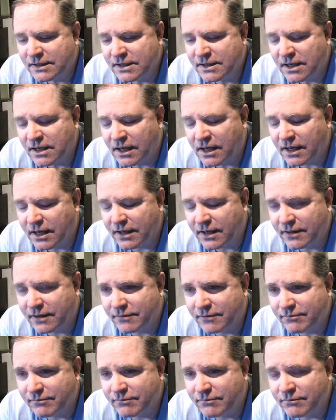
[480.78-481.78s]
uh
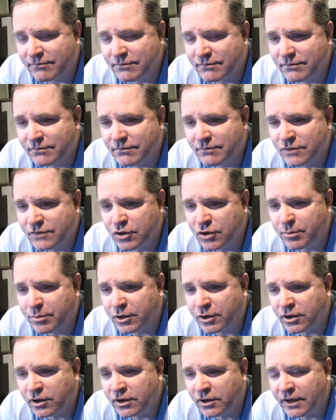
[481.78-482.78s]

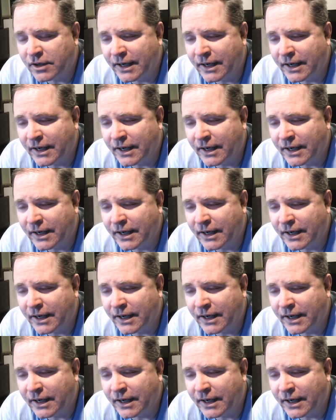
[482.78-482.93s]
Jupiter